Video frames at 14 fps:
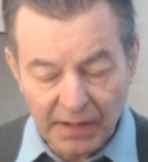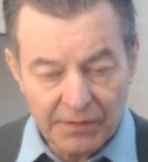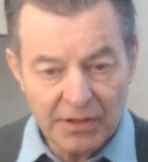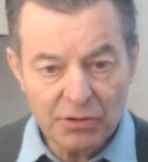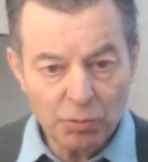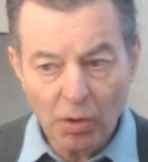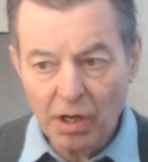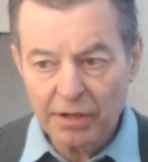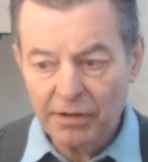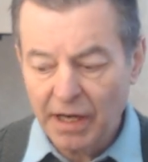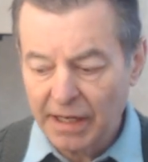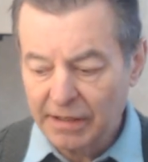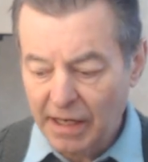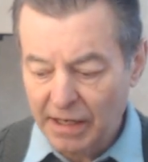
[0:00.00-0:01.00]

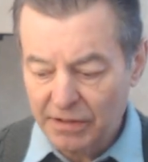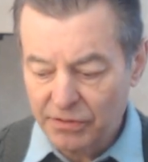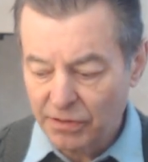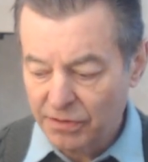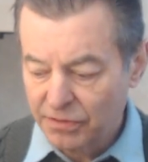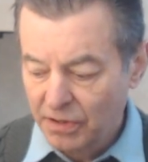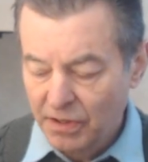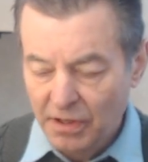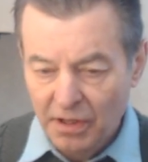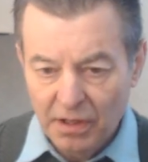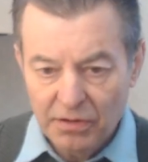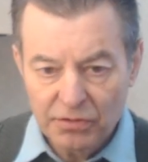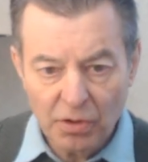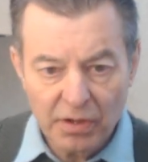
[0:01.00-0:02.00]
ionizers,
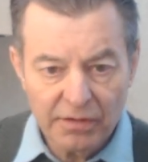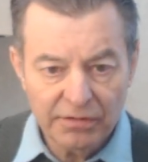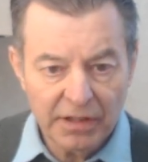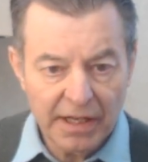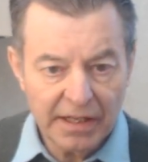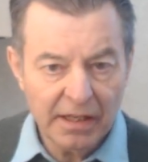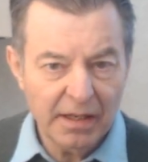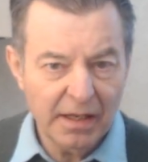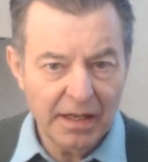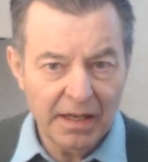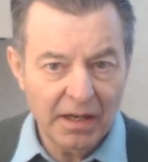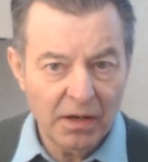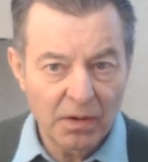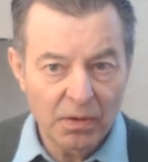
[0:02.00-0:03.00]
sort of like
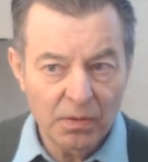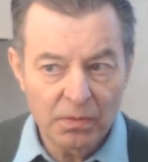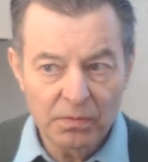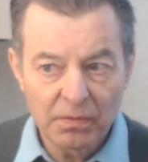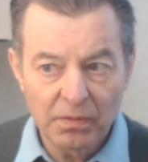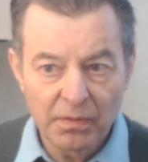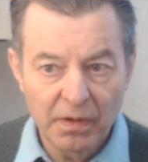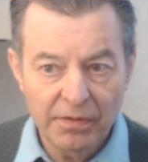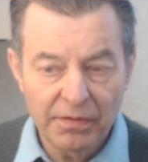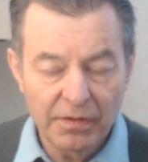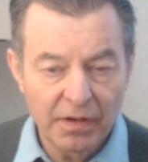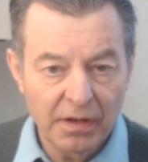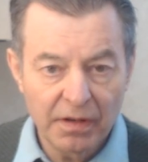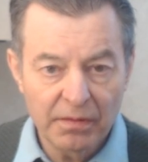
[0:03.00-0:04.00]

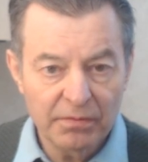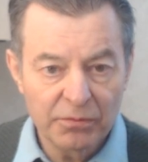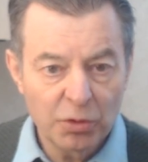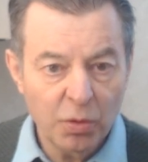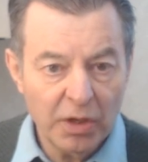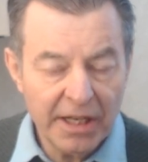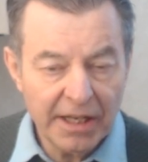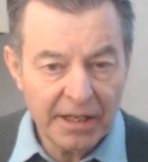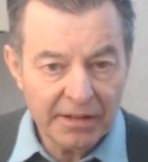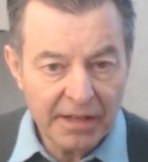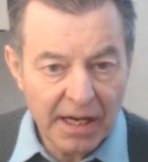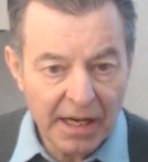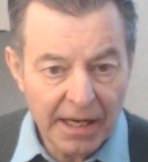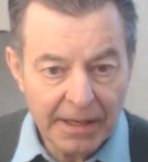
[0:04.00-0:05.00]
20 at a
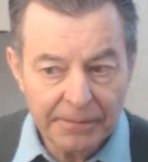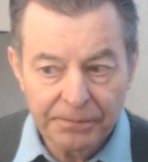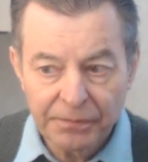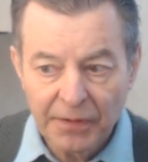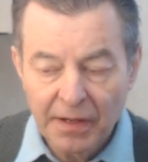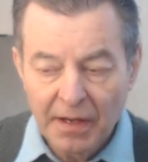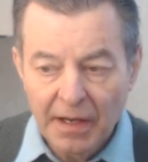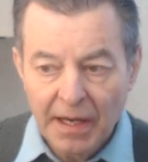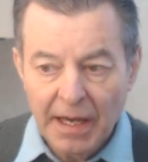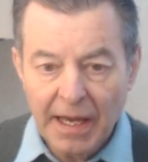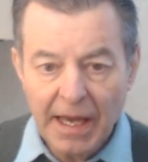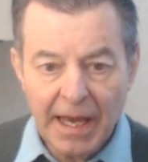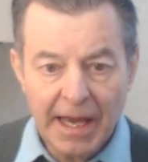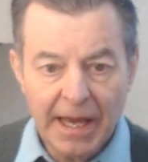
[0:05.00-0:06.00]
time,
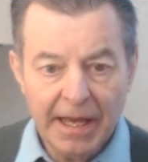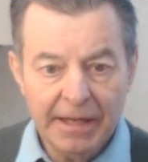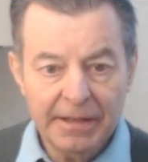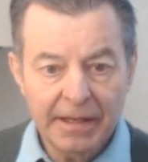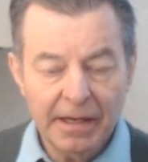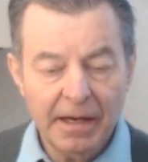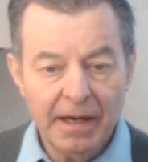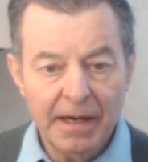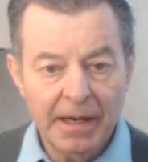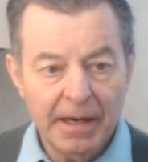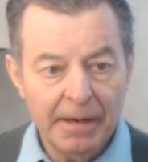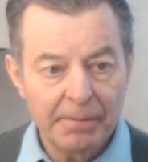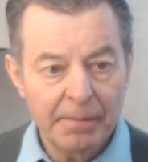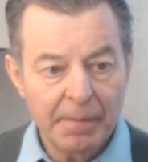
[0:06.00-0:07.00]
and
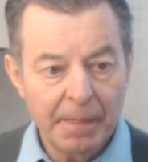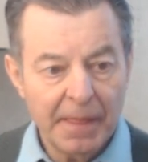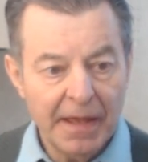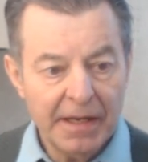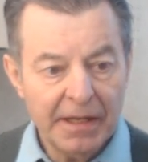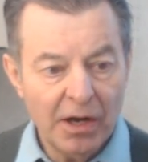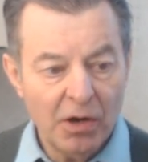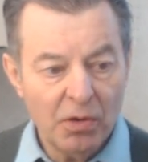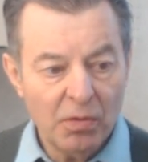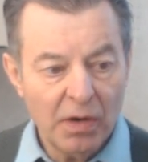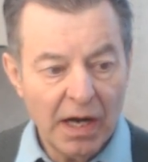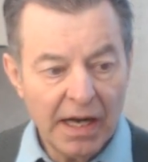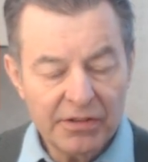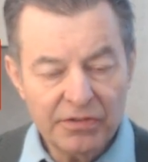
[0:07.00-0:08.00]
you
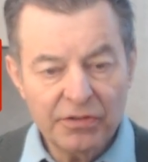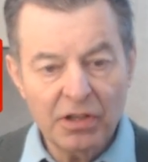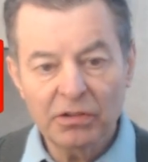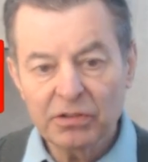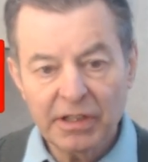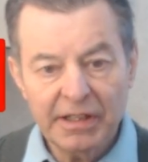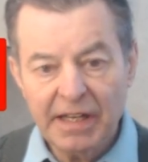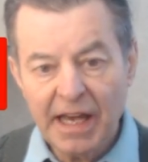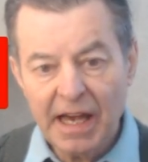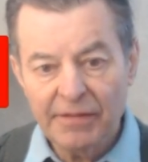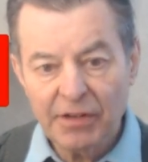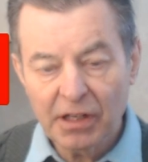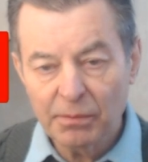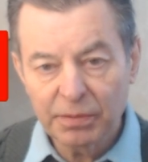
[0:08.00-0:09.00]
know, I still didn't
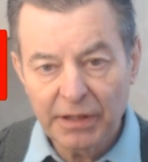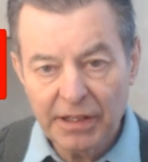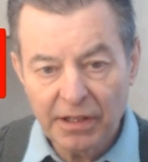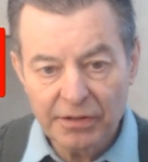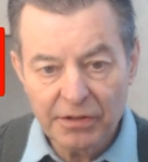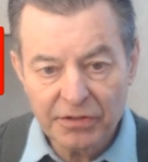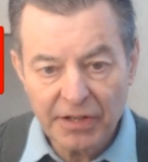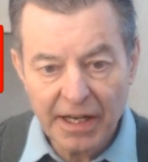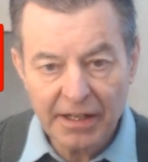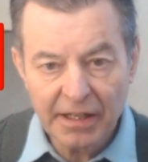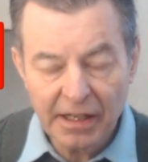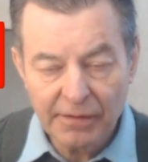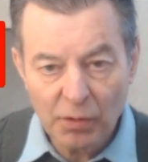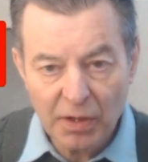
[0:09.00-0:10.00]
have a complete
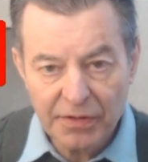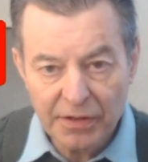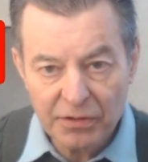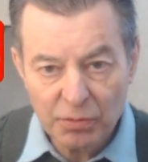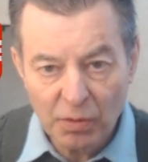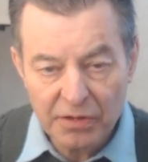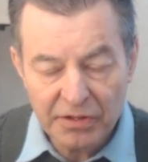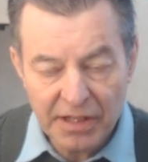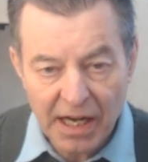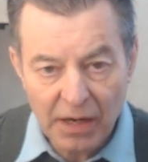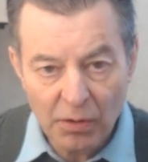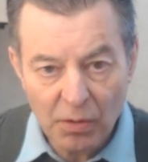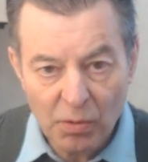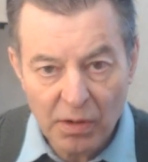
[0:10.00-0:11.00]
understanding of what this was and
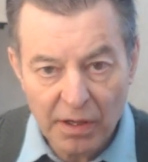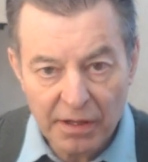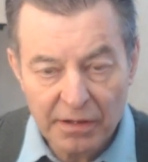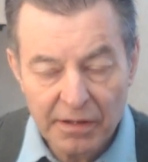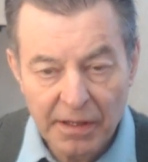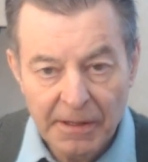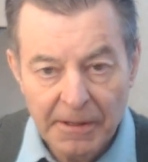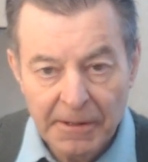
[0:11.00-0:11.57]
how it worked.